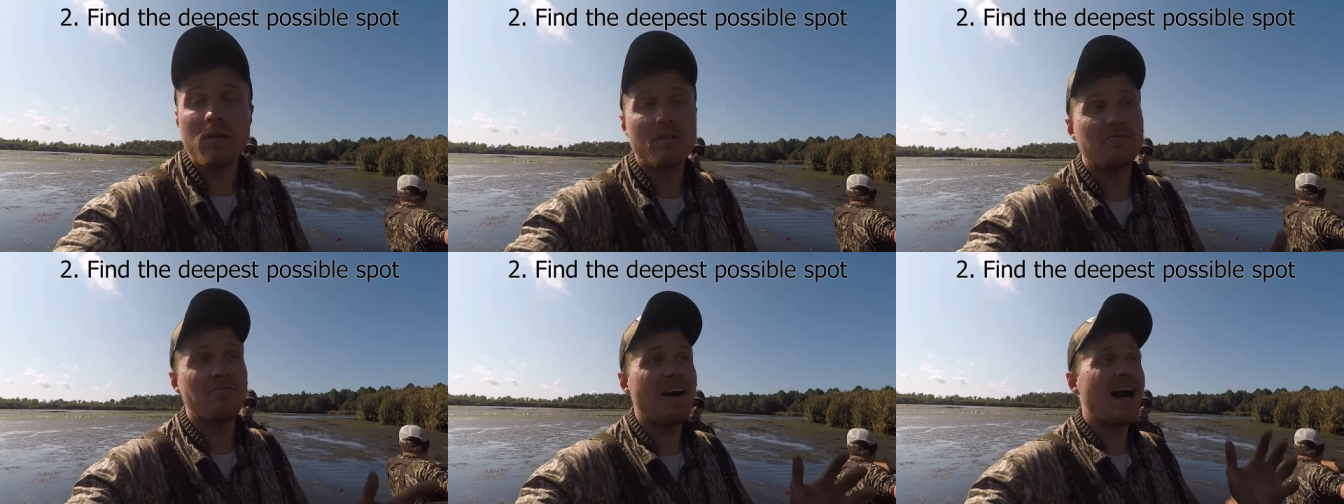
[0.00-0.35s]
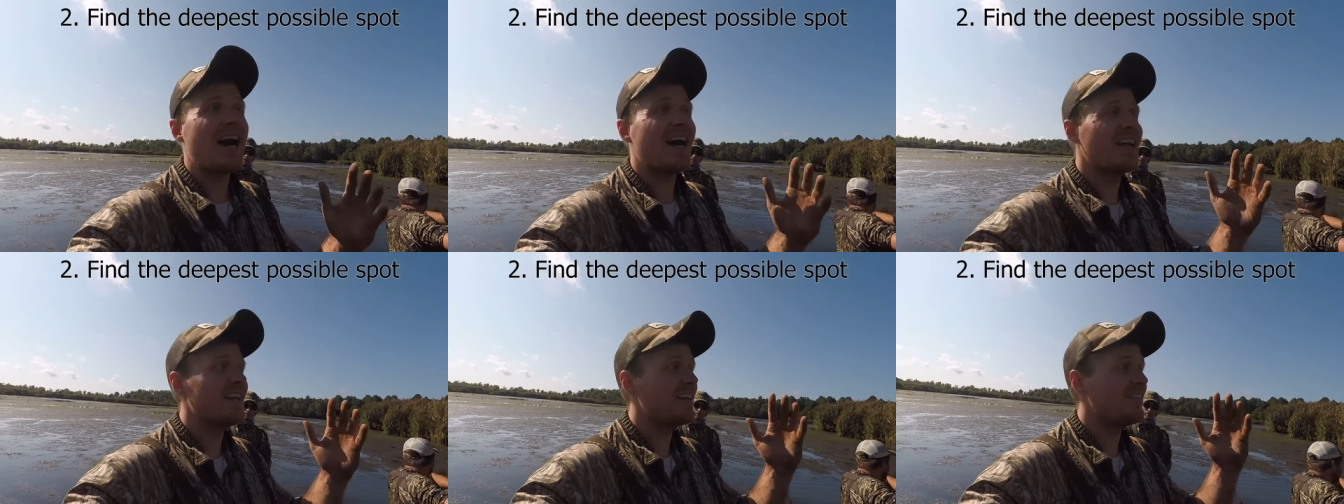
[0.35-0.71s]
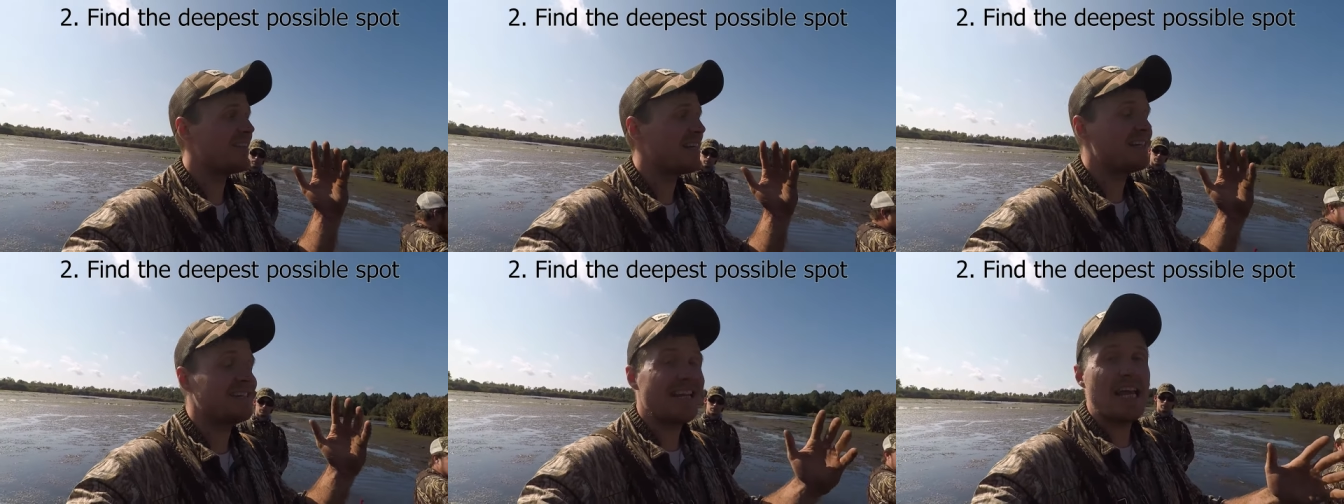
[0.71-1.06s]
Find
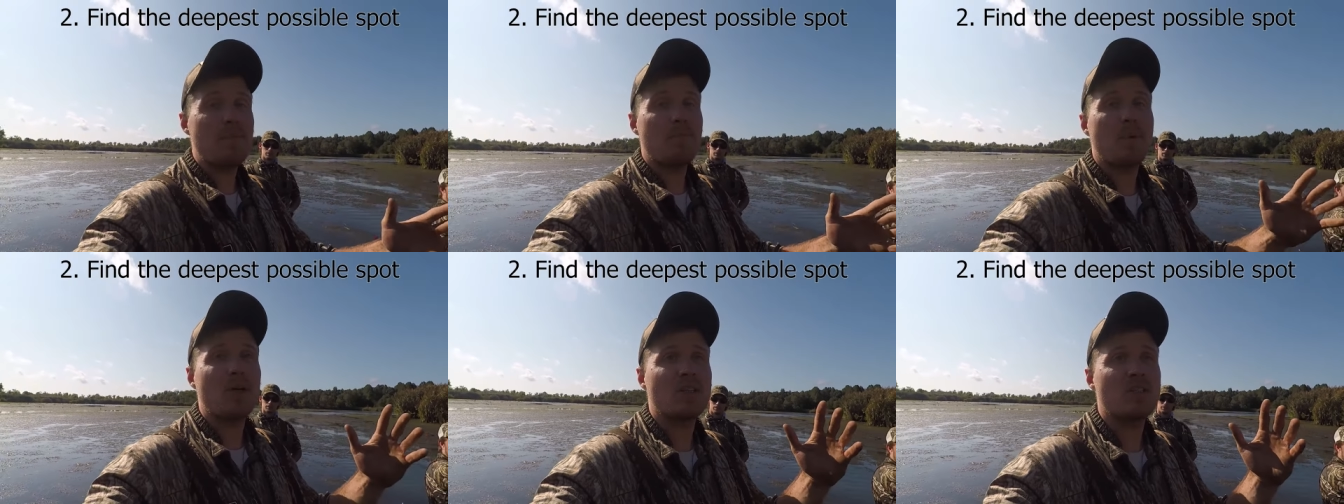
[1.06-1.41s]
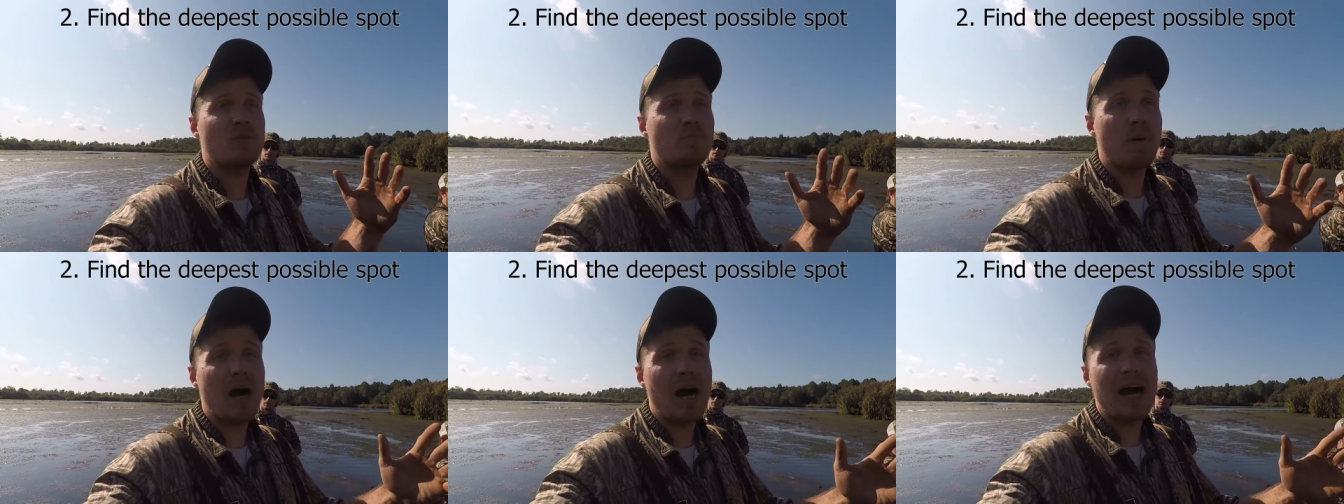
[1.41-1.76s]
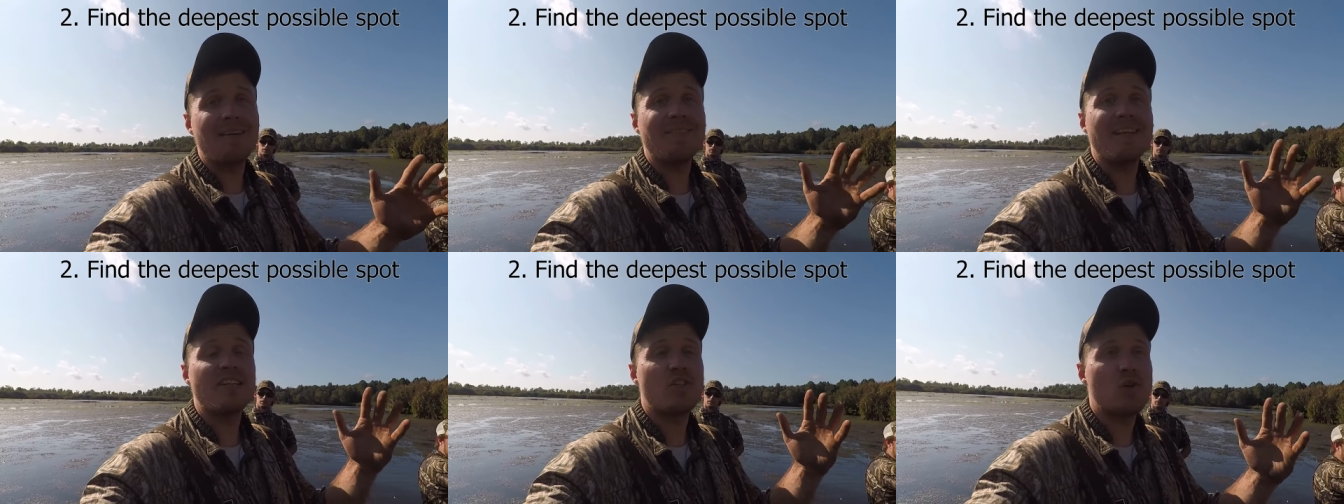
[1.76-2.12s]
the deepest
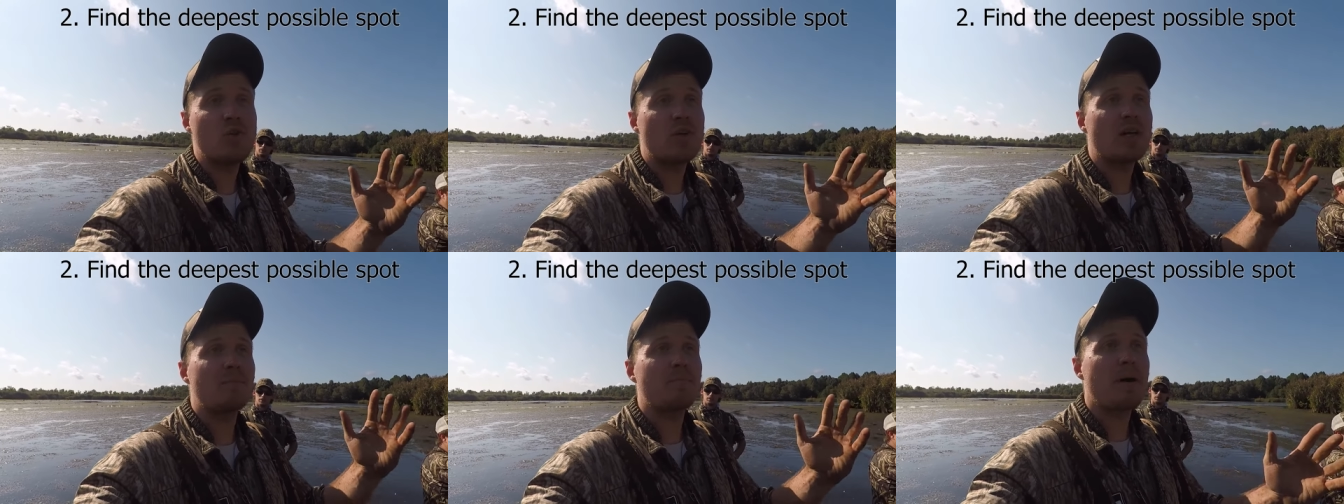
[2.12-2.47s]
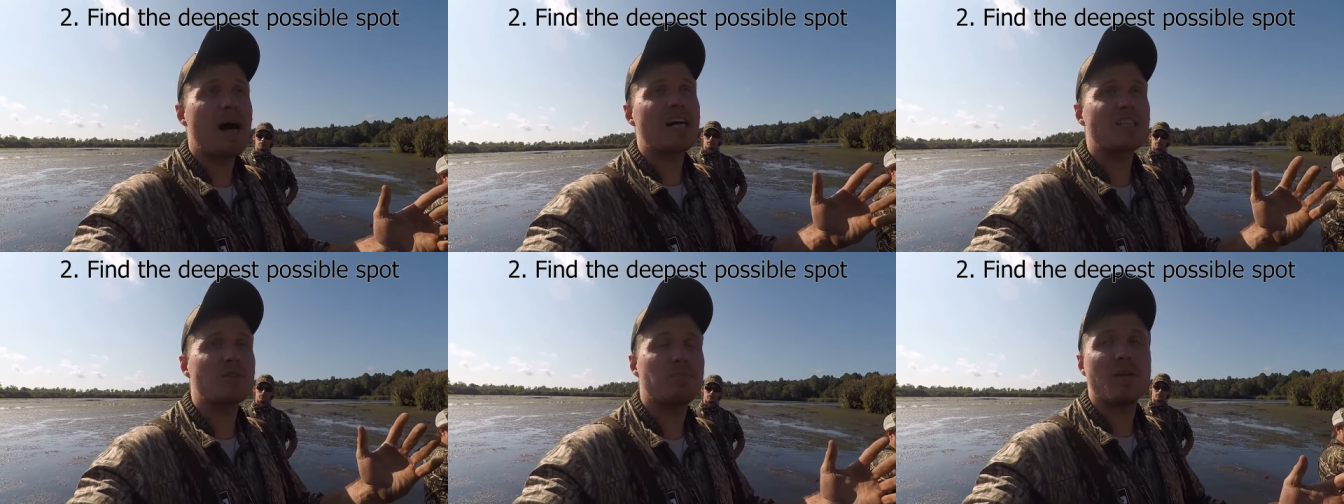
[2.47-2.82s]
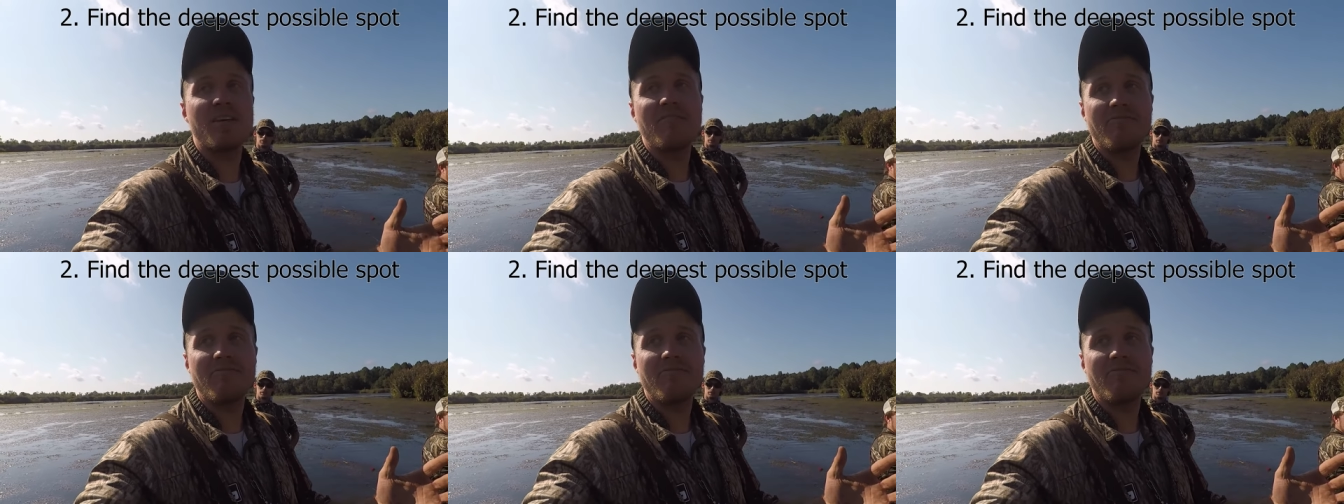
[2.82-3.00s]
spot that you can possibly